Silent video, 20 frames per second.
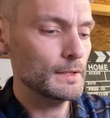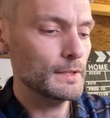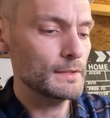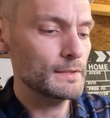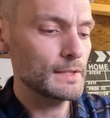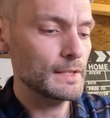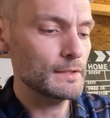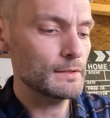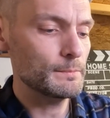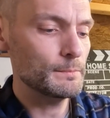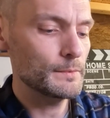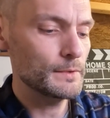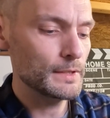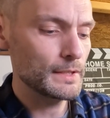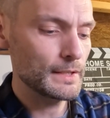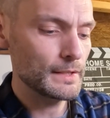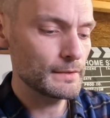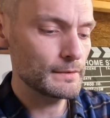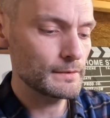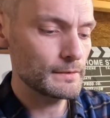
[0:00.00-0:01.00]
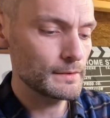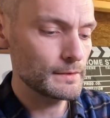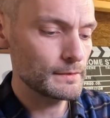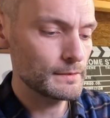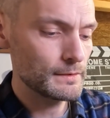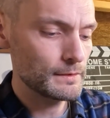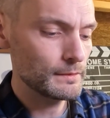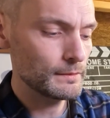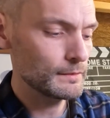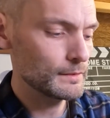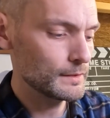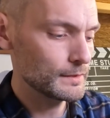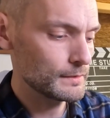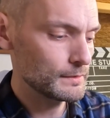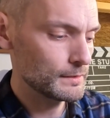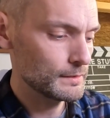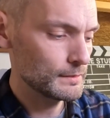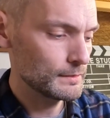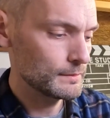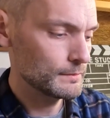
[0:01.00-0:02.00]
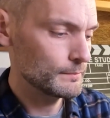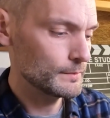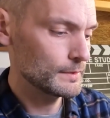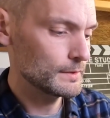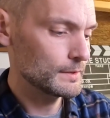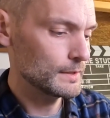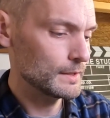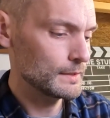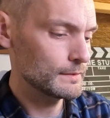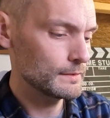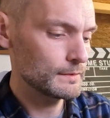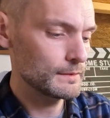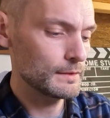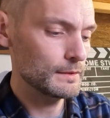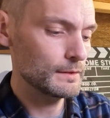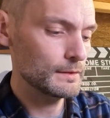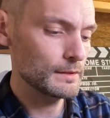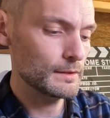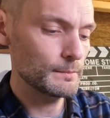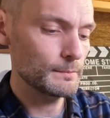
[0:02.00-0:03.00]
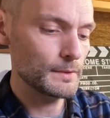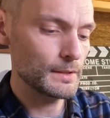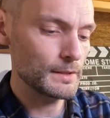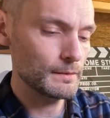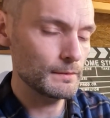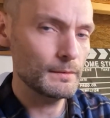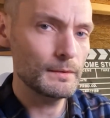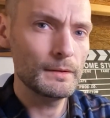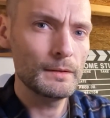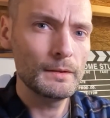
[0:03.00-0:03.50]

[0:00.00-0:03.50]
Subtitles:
attach my lenses to this, which hasn't turned up yet.